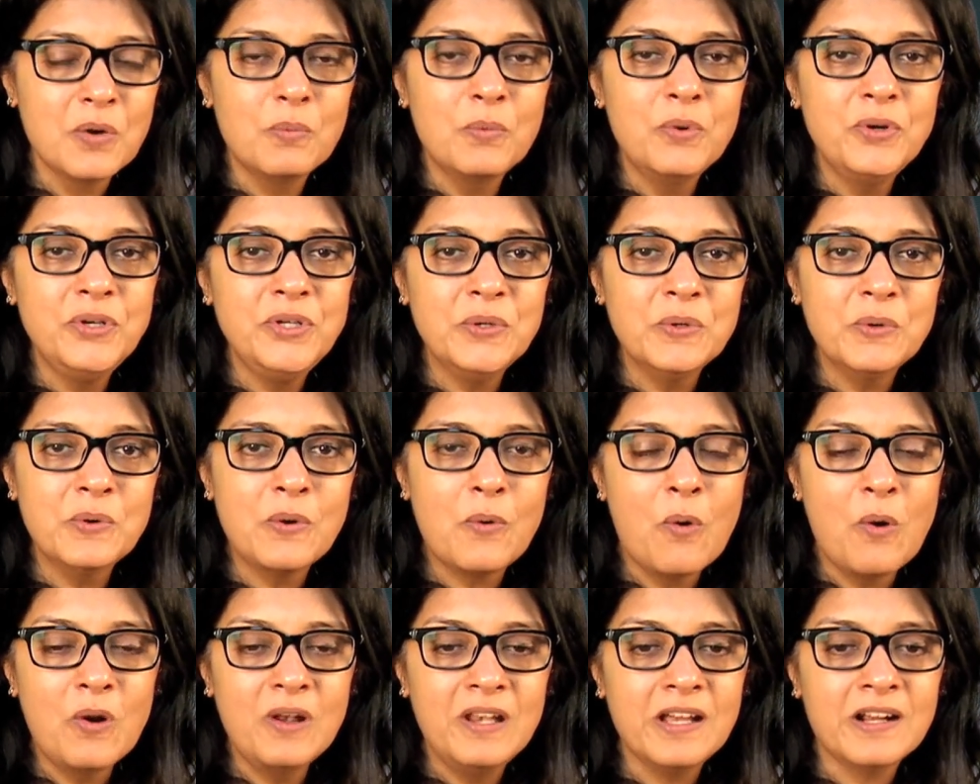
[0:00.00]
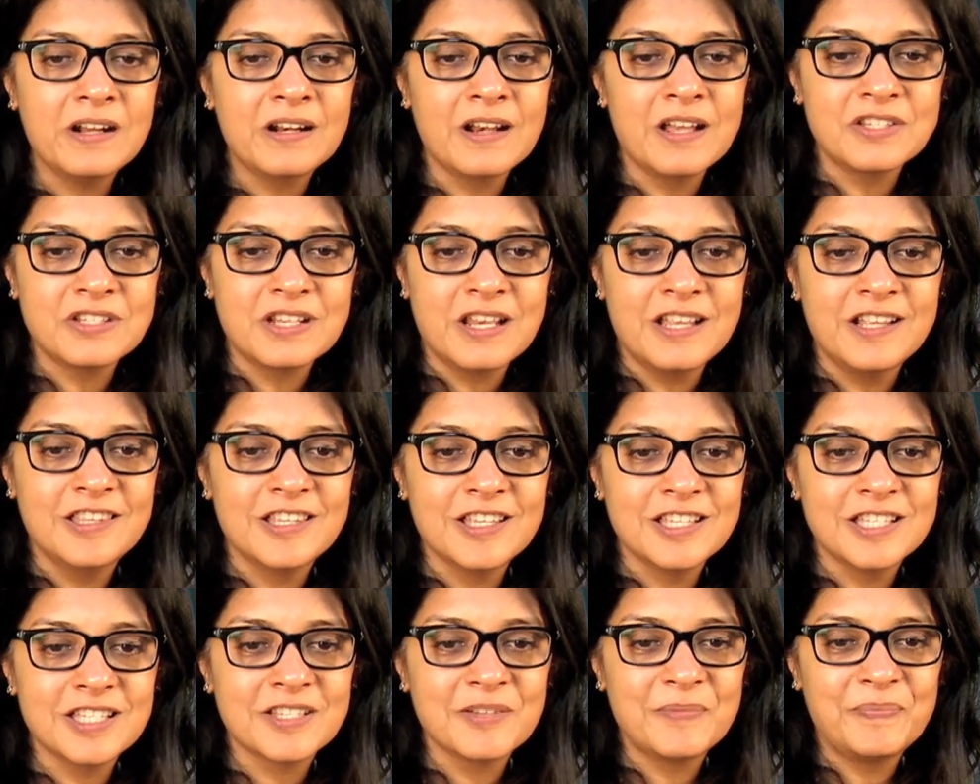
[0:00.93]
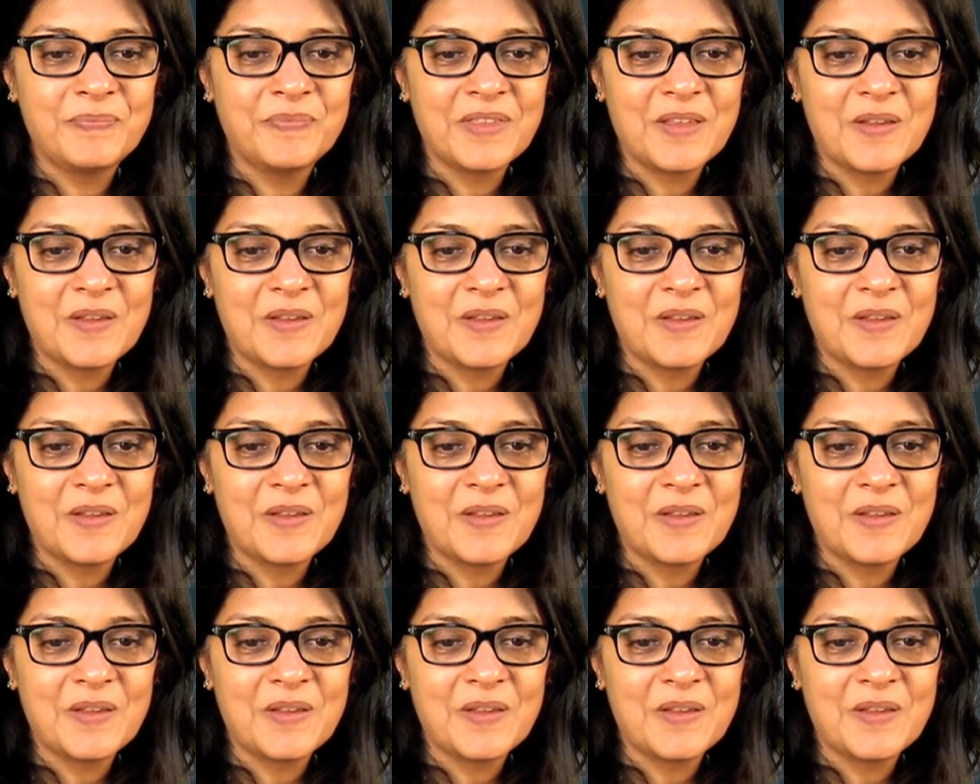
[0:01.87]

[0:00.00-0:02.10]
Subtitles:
would you hold the clutch like this,